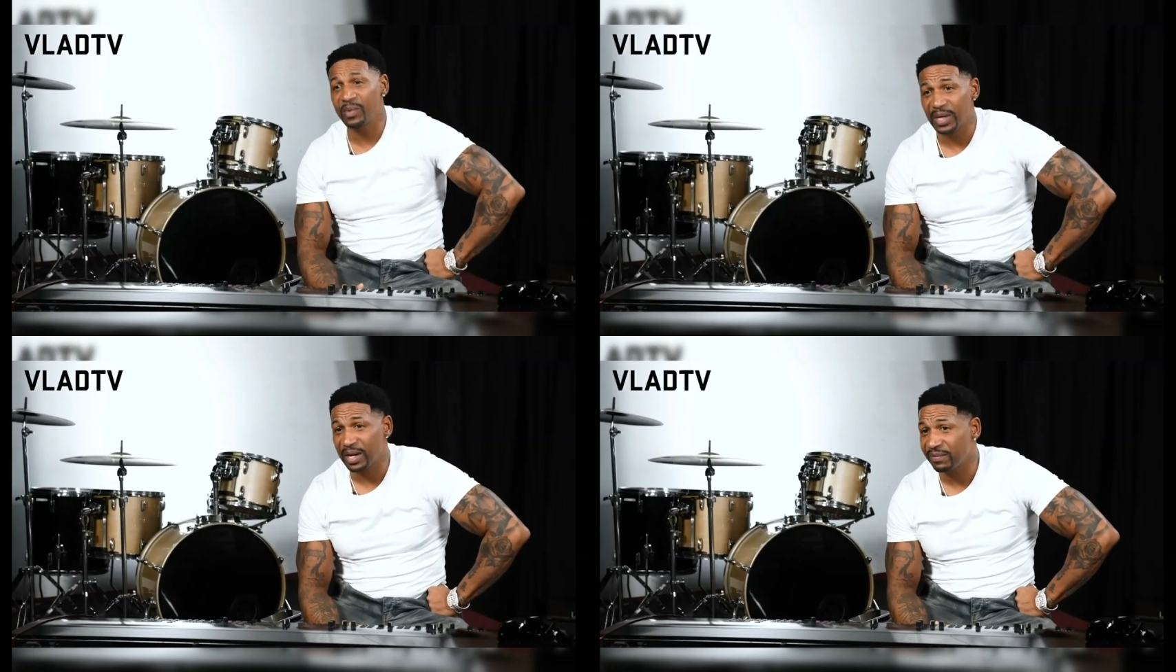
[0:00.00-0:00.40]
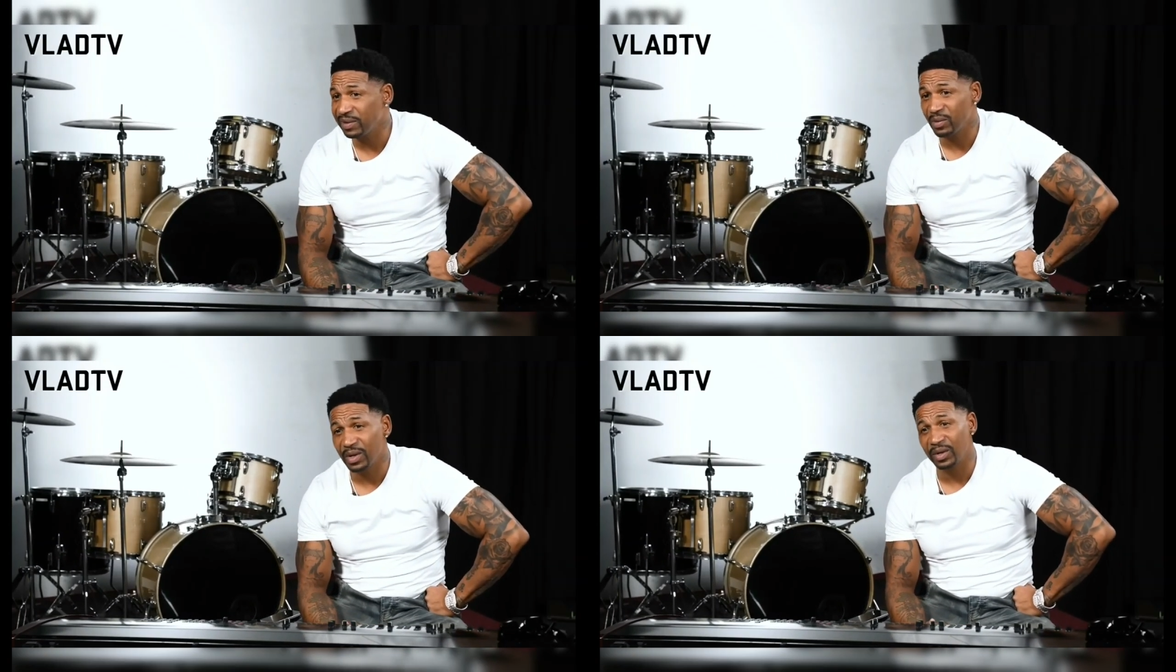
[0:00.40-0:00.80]
was
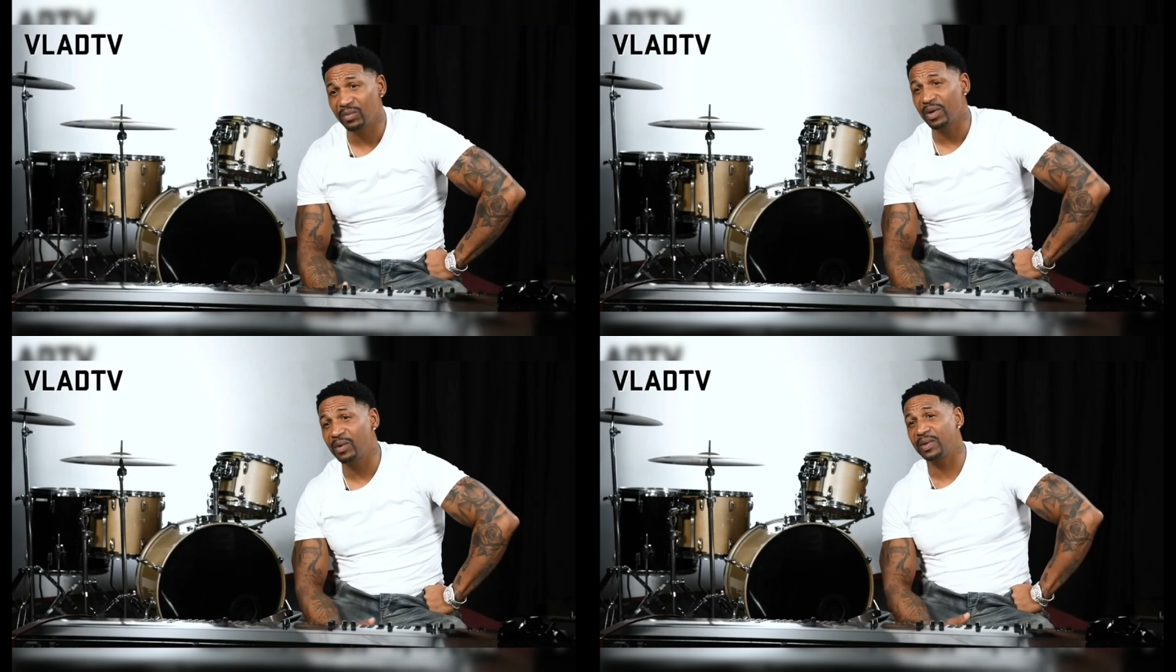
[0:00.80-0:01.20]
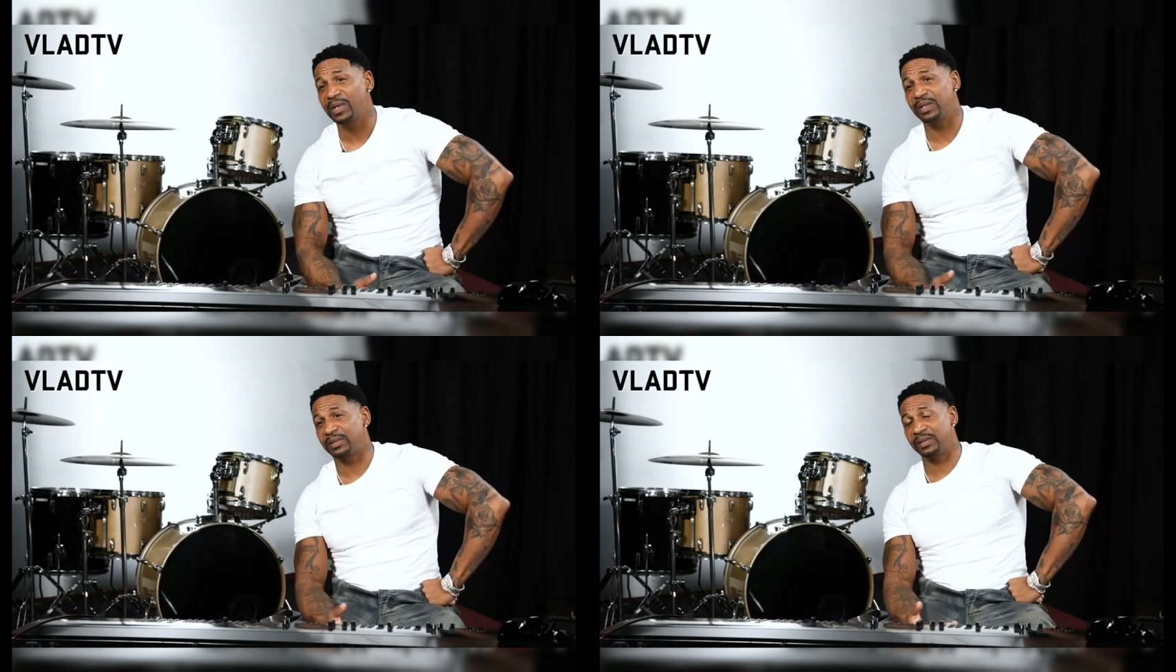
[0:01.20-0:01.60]
gasping,
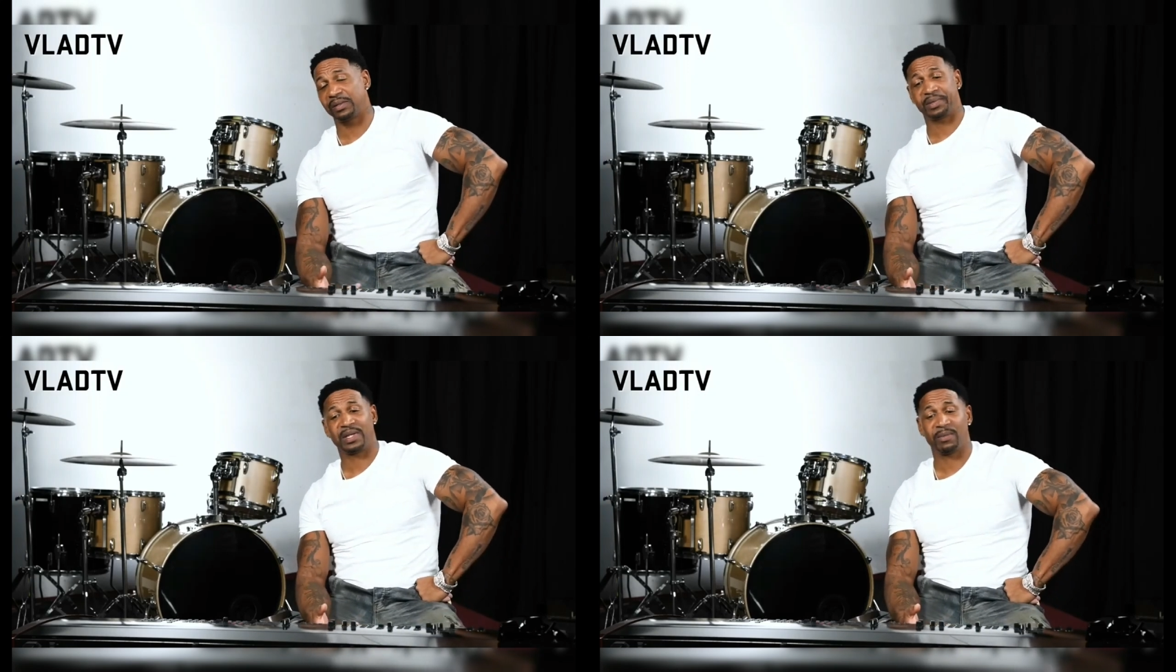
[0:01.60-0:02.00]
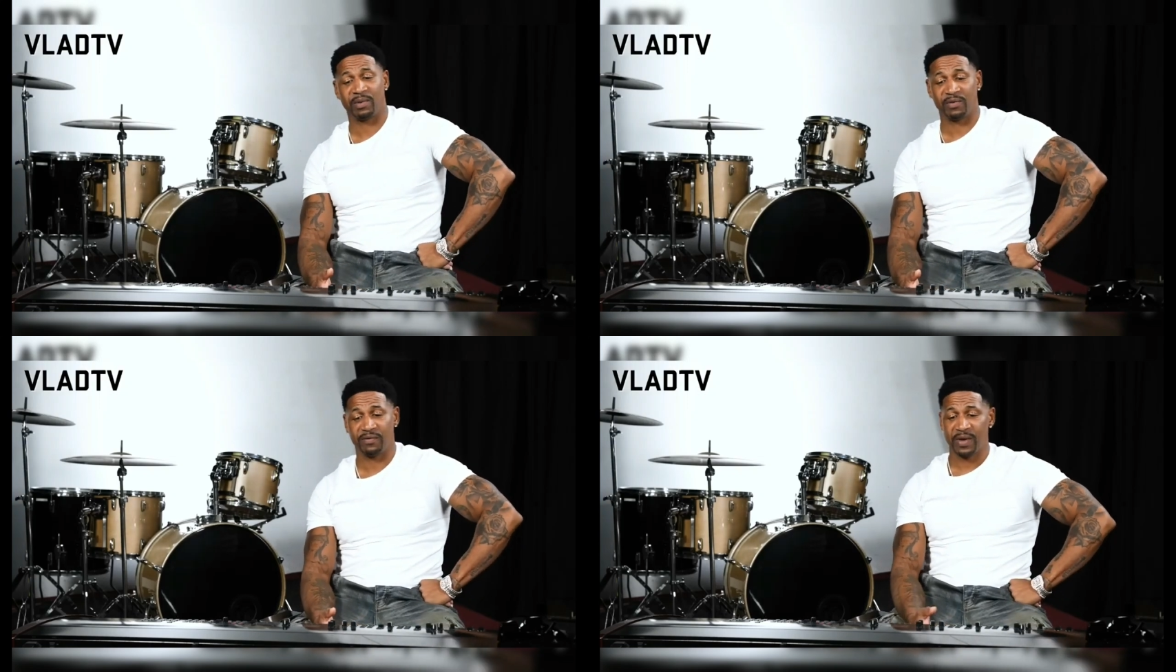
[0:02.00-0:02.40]
holding his
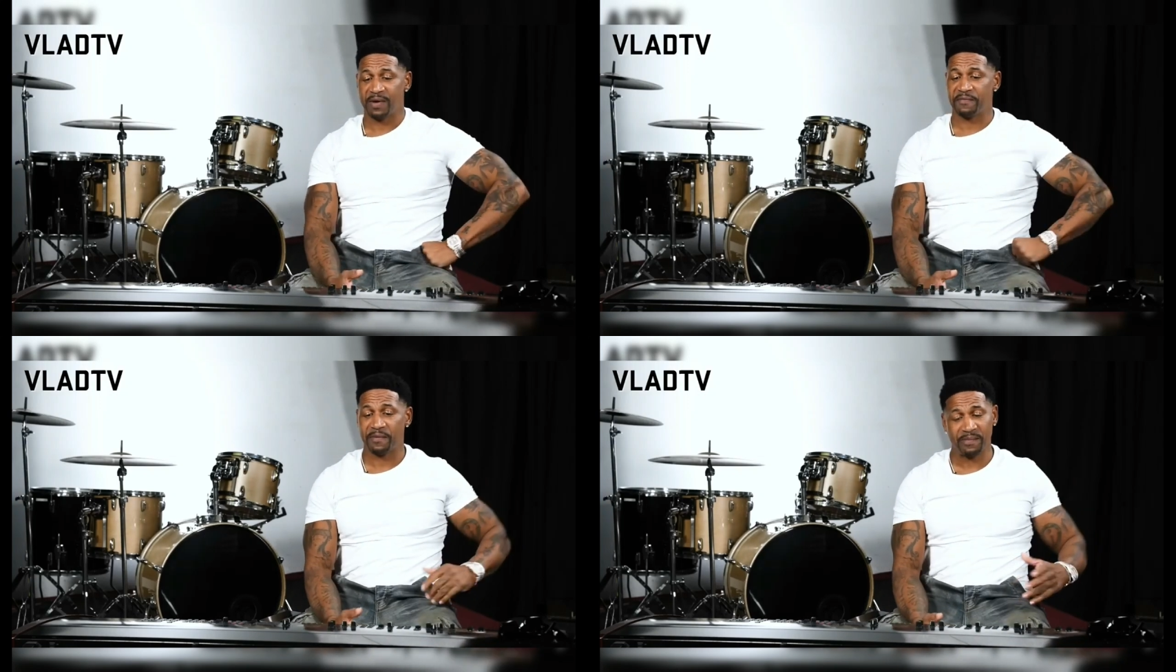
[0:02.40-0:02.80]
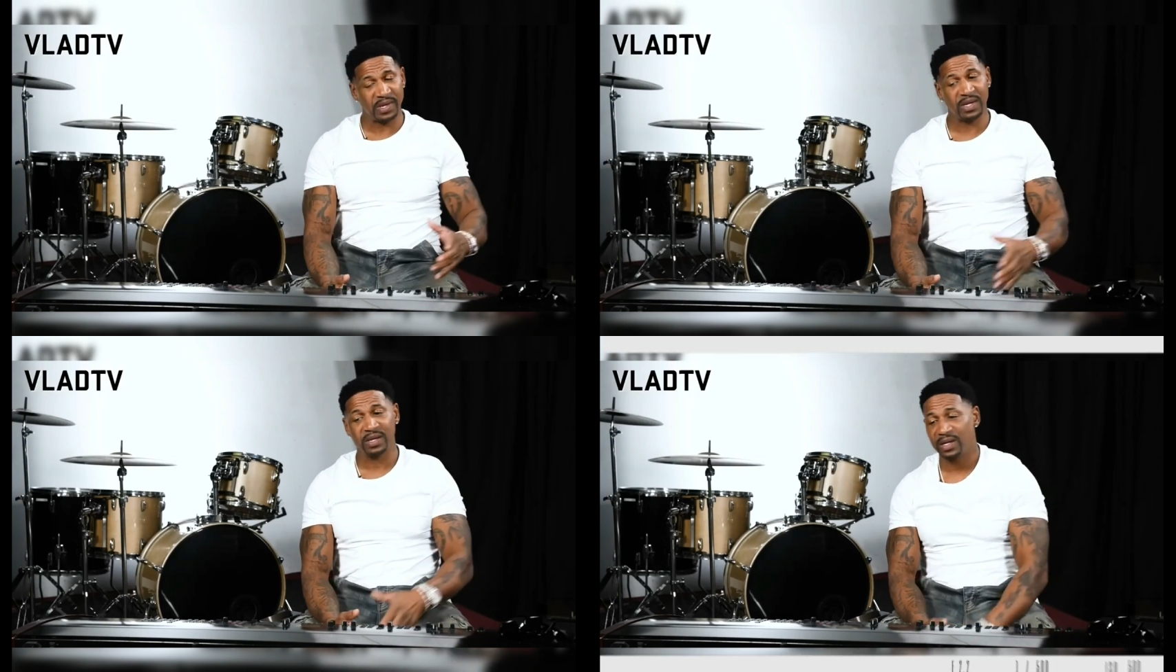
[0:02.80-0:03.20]
ribs like
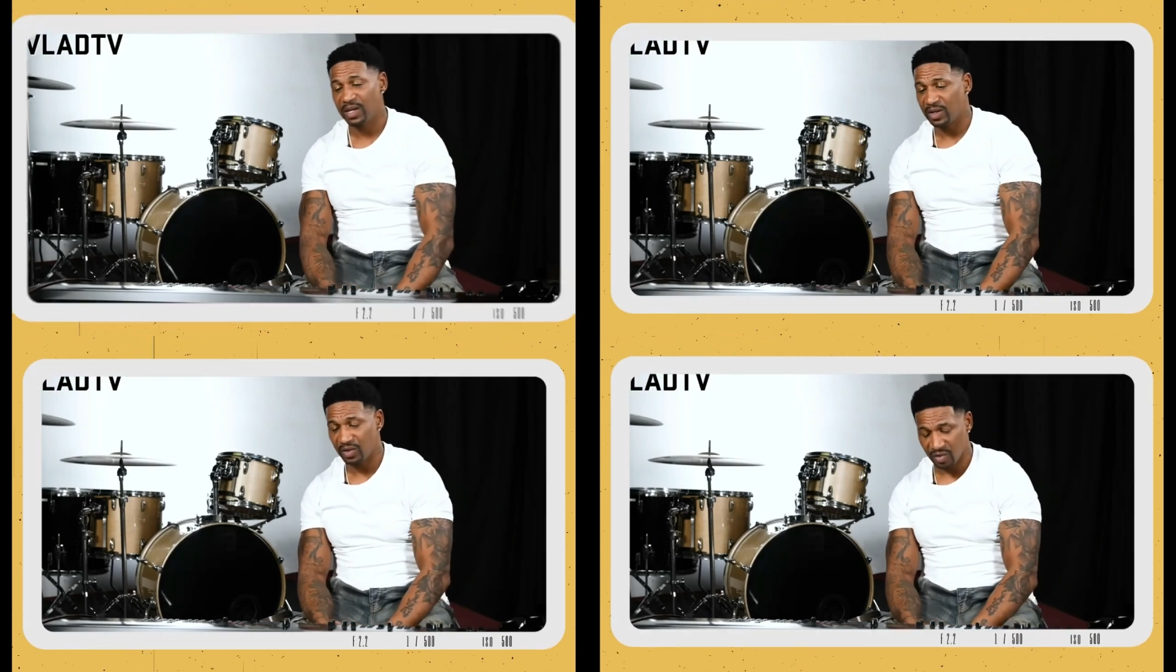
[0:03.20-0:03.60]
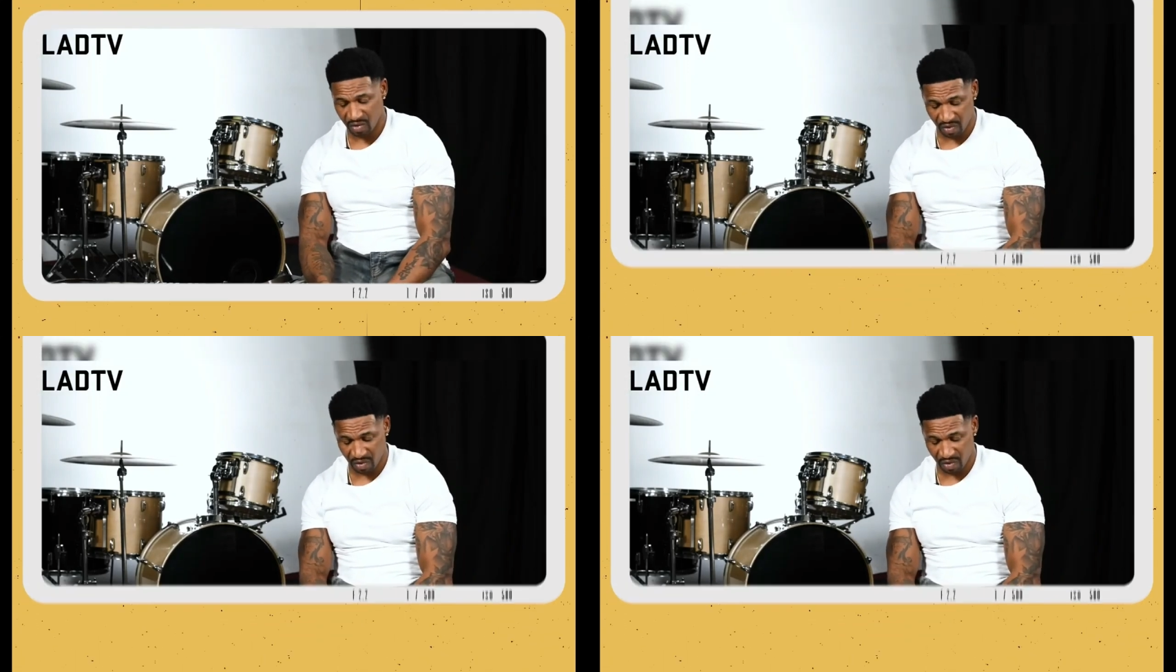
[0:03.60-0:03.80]
something cracked.